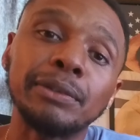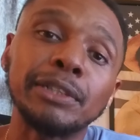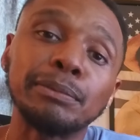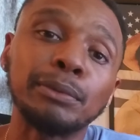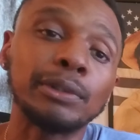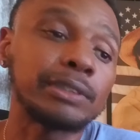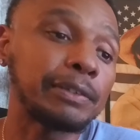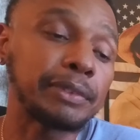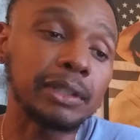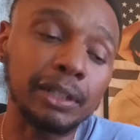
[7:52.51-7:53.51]
There's more
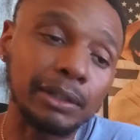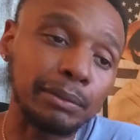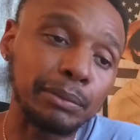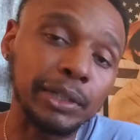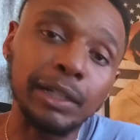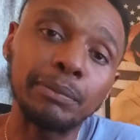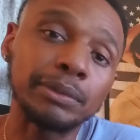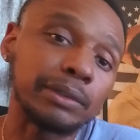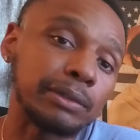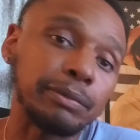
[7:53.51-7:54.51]
stuff to come when it comes
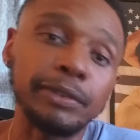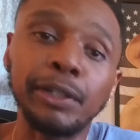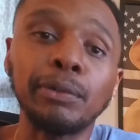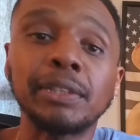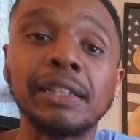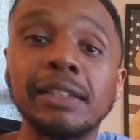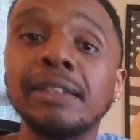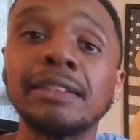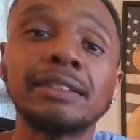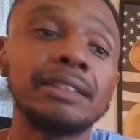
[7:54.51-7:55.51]
to videos like
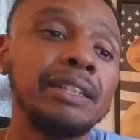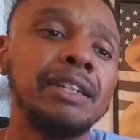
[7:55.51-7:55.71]
this,